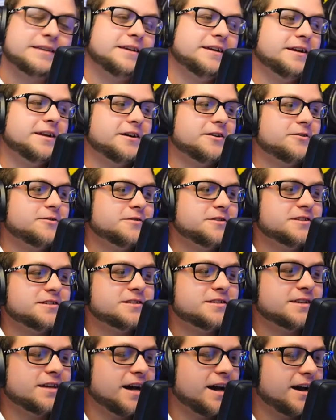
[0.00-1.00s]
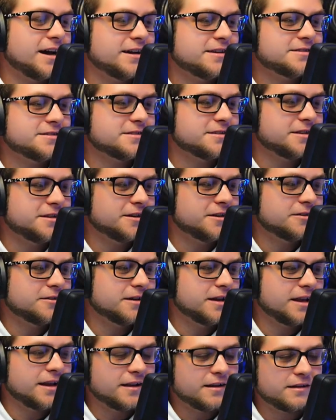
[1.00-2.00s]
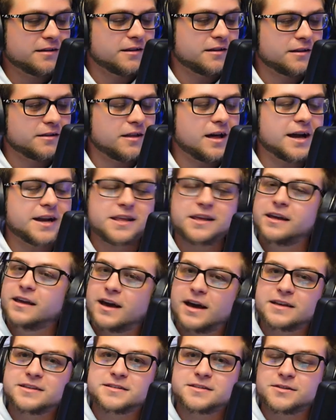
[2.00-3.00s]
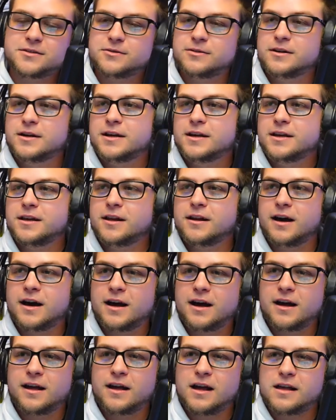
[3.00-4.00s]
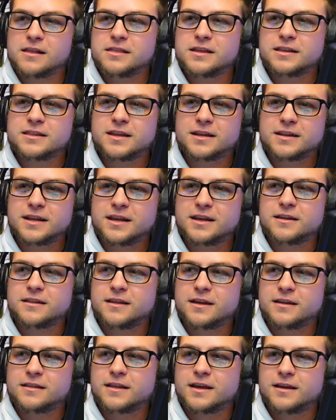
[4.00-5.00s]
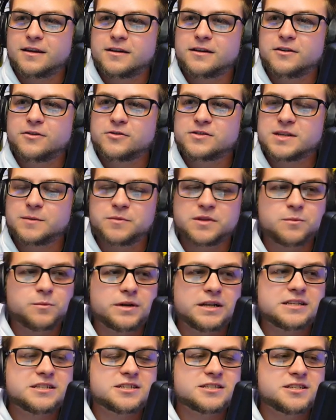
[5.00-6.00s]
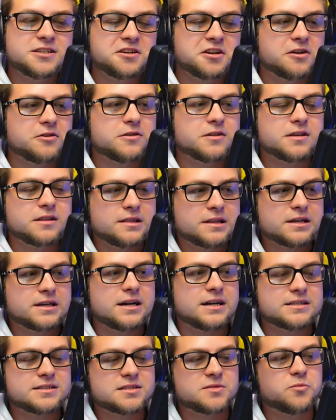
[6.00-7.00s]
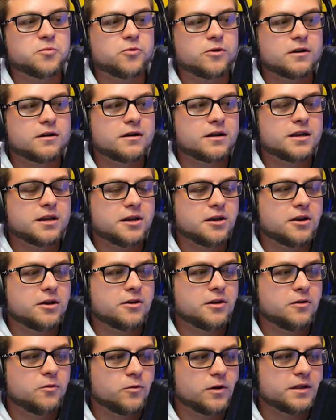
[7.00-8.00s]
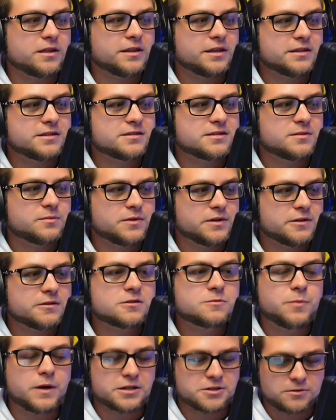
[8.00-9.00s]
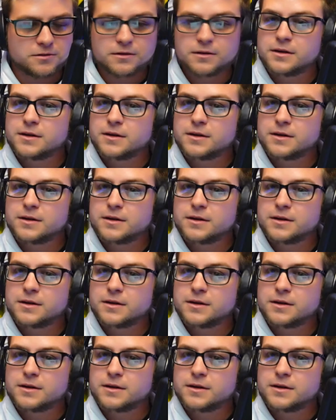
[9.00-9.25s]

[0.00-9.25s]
You know, just the guys that you know, and, and a lot of you guys do. You know, I, I think that they, they they could do something, but it's just you know the, the custom work, and you know you want things to be special.